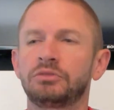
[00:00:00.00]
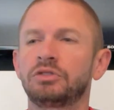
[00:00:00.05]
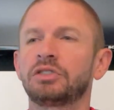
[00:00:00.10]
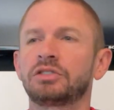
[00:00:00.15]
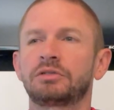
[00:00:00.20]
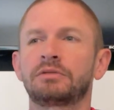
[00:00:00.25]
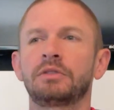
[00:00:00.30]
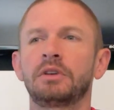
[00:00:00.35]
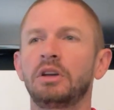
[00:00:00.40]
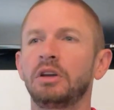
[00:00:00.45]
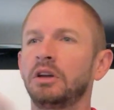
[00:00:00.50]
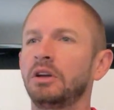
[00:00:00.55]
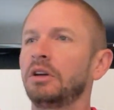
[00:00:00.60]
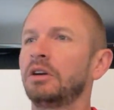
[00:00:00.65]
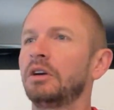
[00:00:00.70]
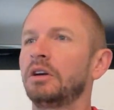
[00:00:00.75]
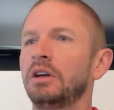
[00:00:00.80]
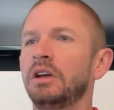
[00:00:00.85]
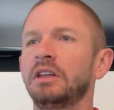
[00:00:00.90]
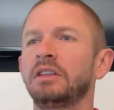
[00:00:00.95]
Just
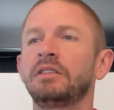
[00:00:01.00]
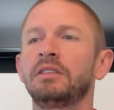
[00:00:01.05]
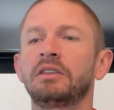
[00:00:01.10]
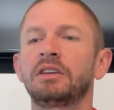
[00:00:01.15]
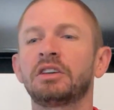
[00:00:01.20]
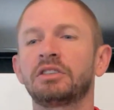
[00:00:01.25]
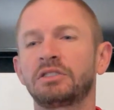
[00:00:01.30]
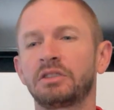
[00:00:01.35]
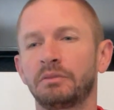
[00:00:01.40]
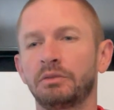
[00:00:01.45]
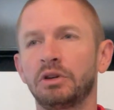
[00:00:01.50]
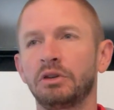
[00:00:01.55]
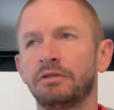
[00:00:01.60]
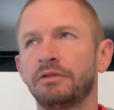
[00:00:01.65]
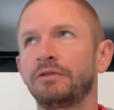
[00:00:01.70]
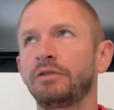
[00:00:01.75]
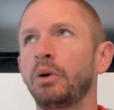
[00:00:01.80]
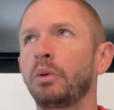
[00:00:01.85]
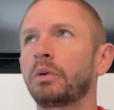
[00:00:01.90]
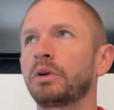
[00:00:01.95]
because when you
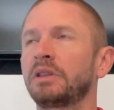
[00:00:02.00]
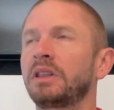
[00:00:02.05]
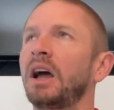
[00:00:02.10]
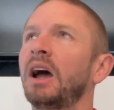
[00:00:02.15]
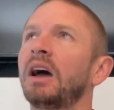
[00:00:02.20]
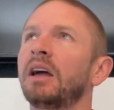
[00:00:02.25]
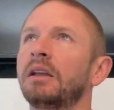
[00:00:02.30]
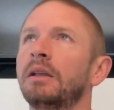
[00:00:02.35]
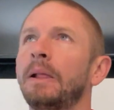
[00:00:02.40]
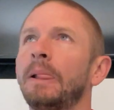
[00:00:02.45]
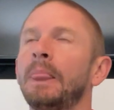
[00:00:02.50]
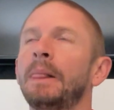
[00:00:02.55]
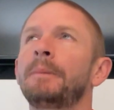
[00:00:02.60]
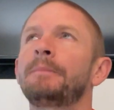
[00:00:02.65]
forward that,